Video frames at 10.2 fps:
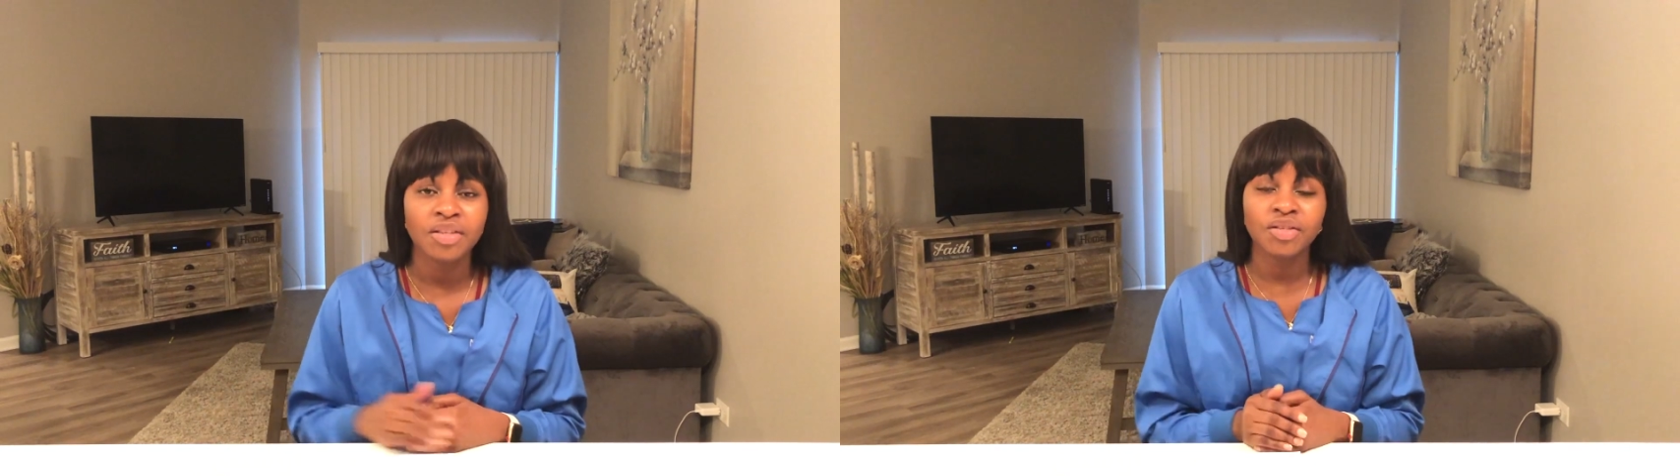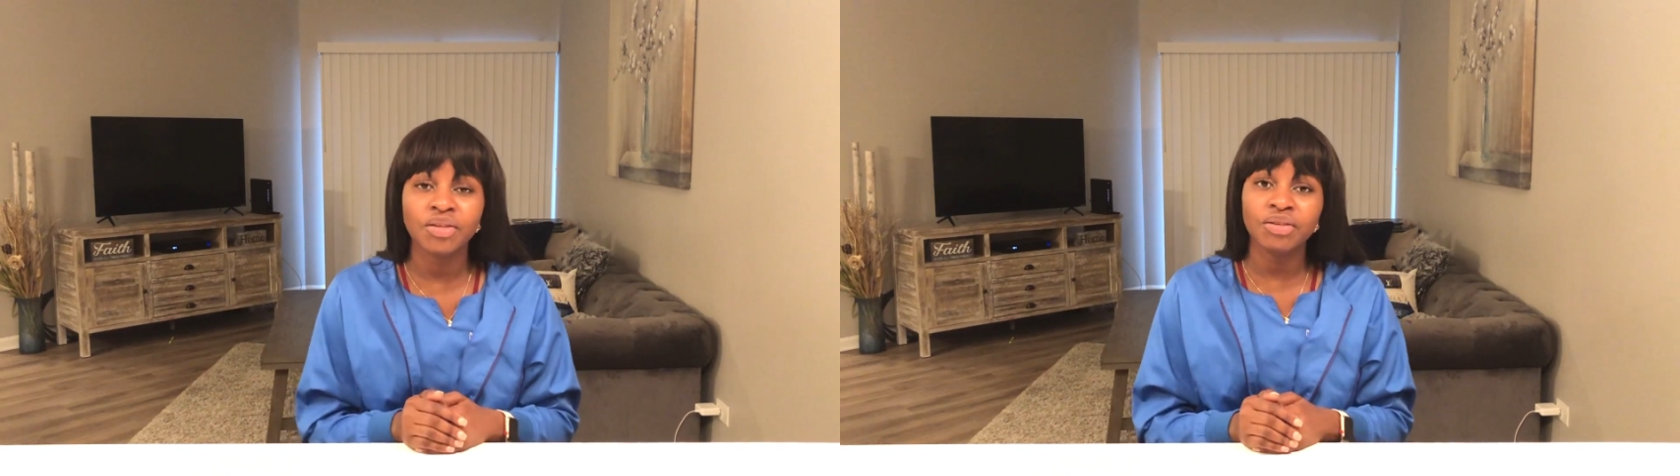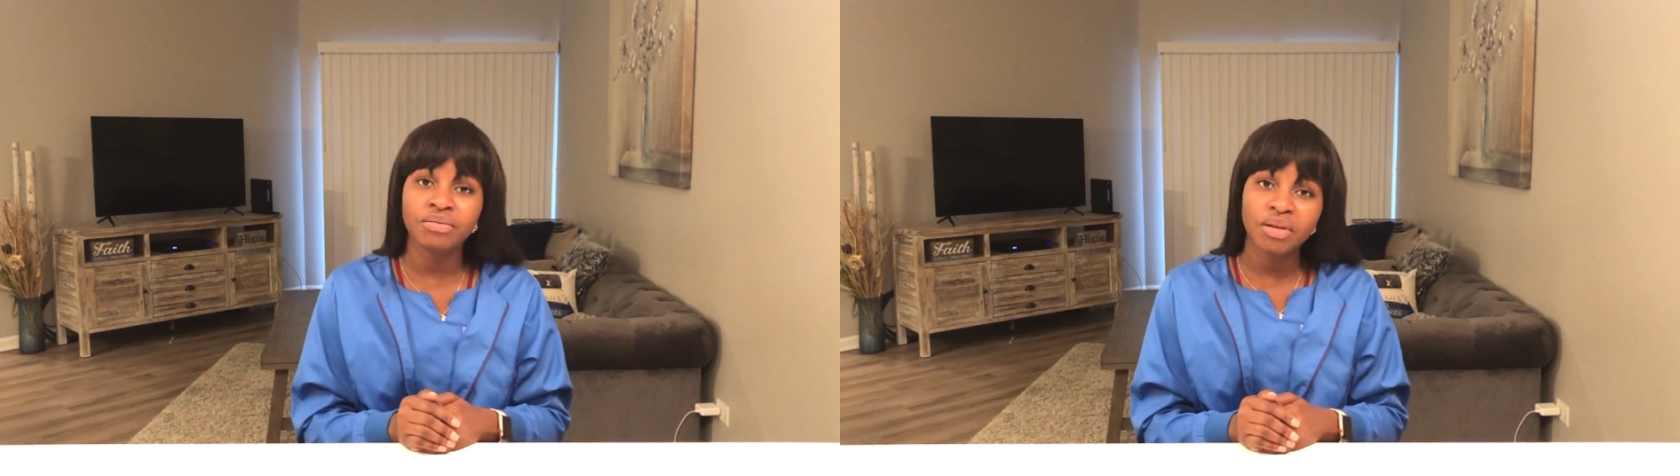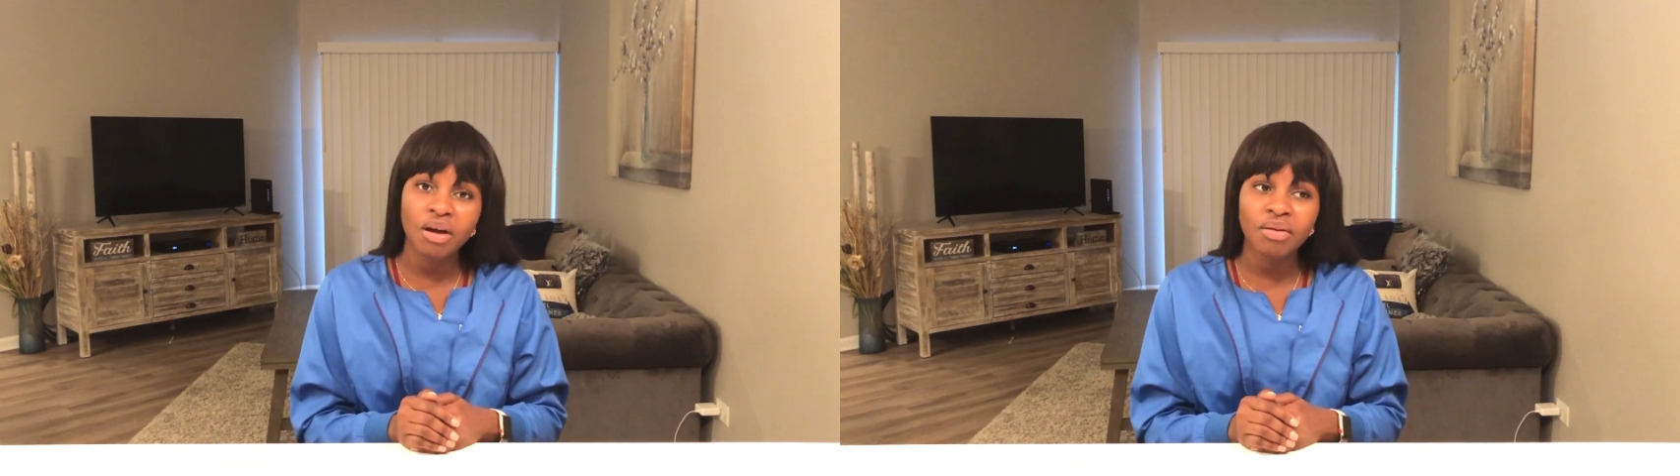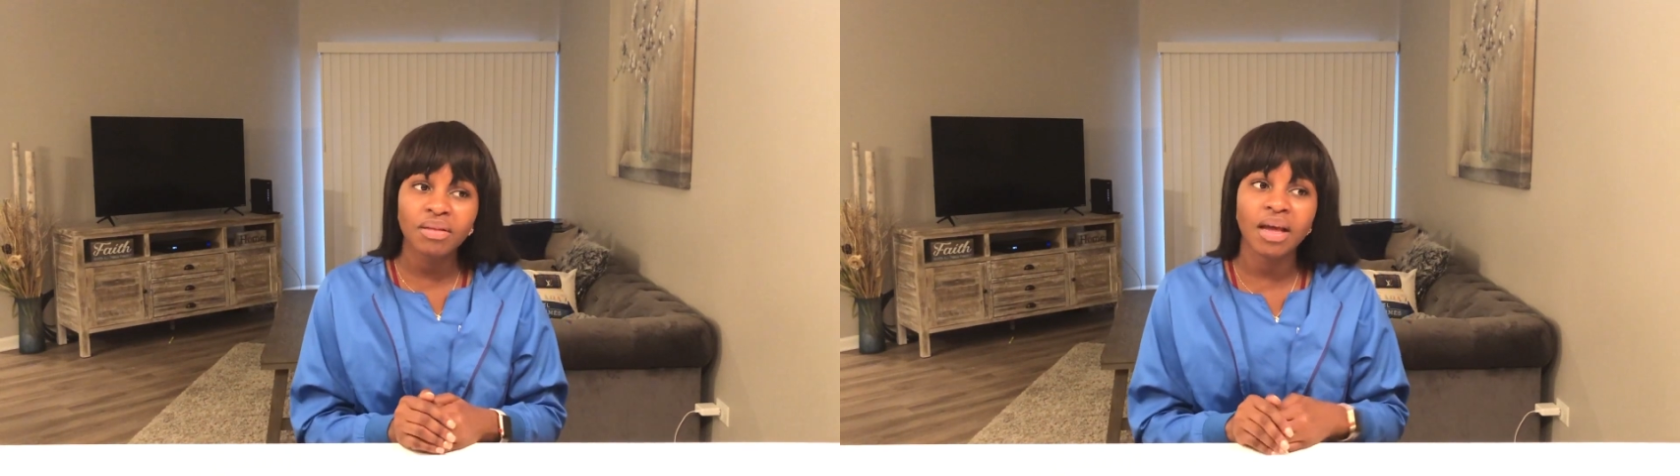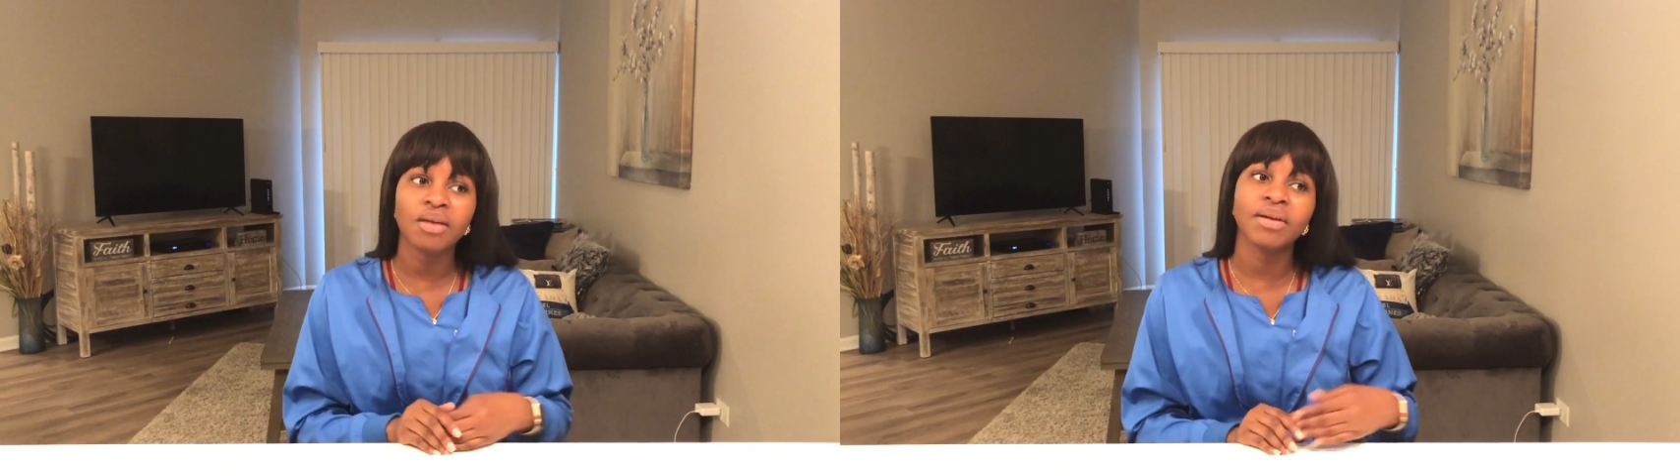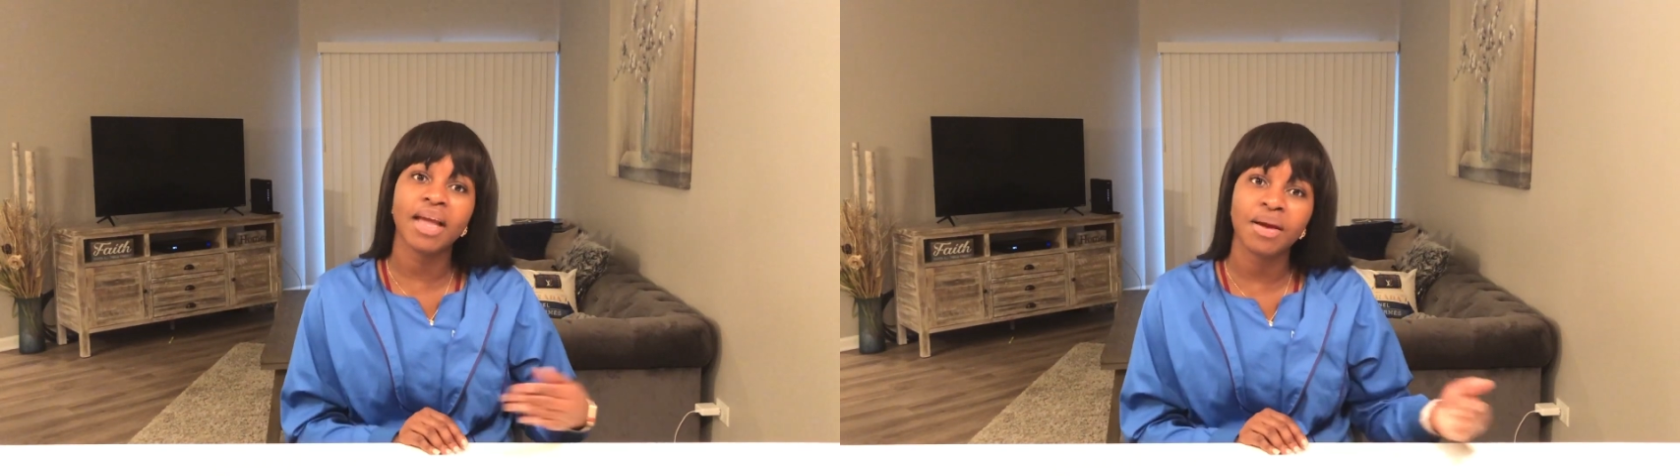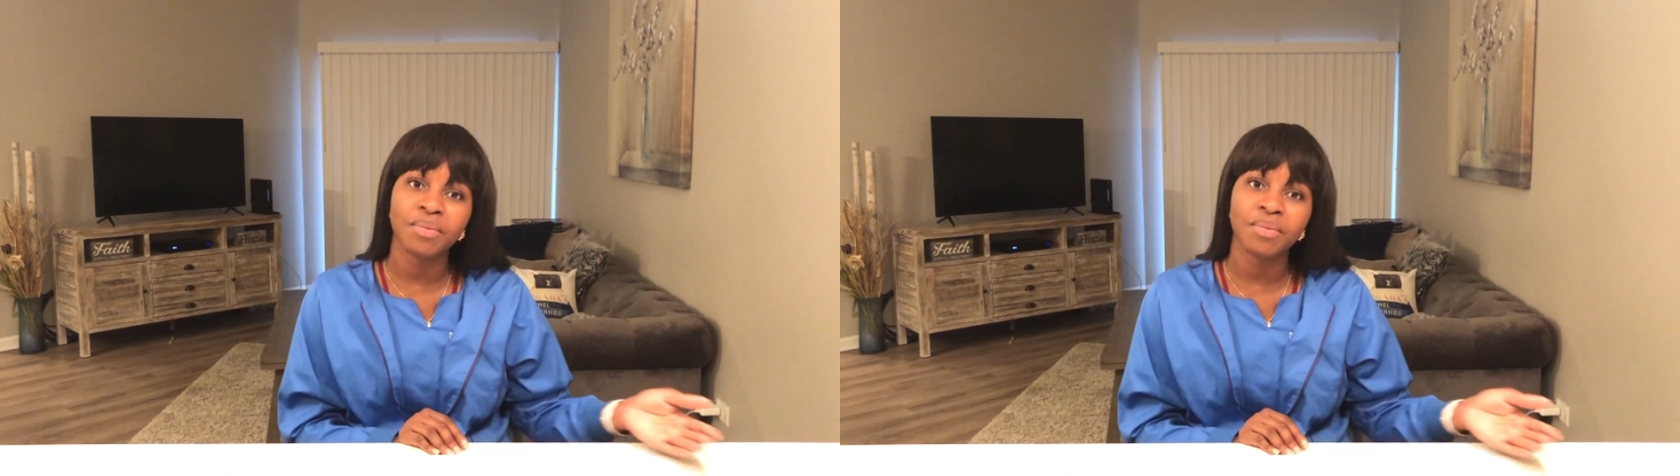So you know that, okay,